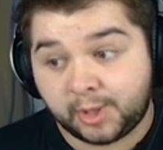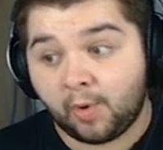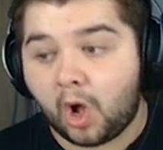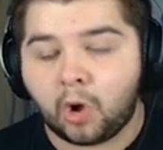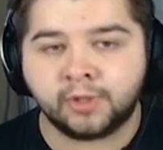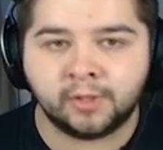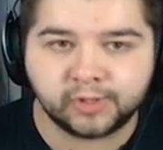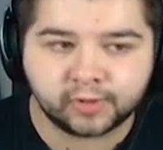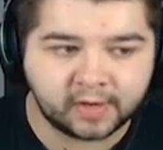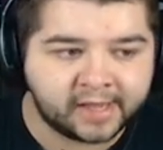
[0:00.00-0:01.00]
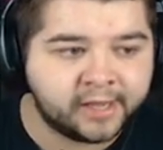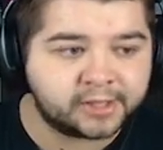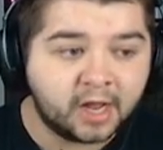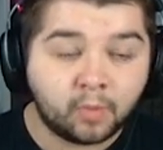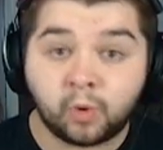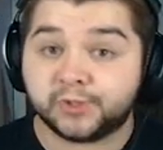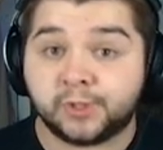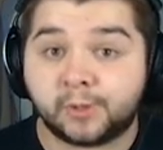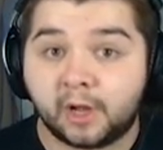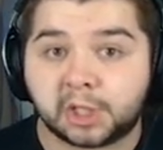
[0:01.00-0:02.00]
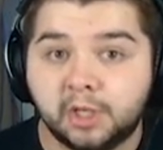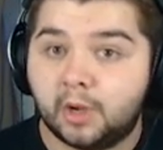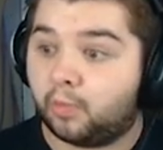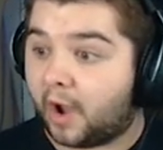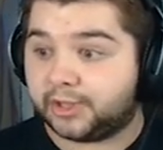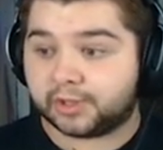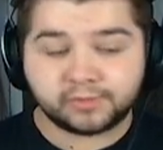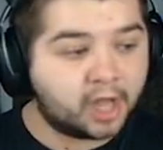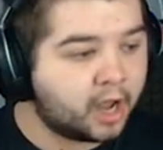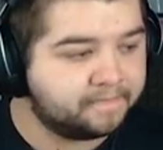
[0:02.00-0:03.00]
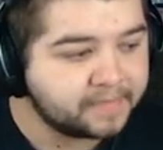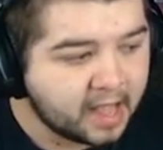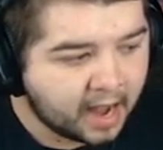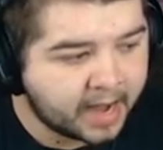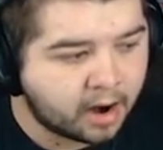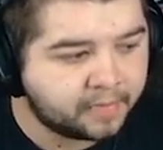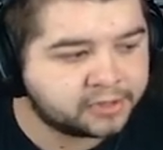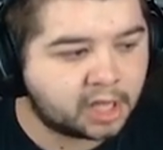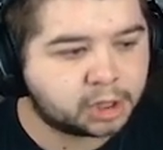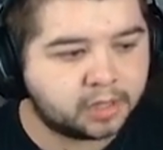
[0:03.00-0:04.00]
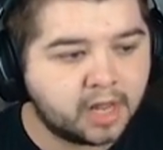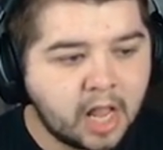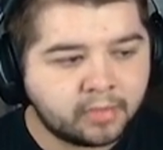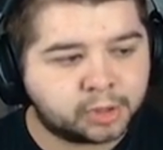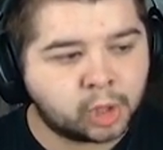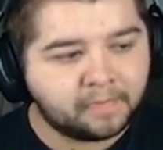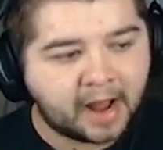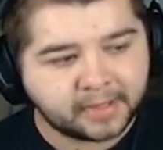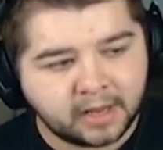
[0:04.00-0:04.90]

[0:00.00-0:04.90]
you are holding on to a lead, what's the rush? Waste some time. And out of possession, we've dropped back the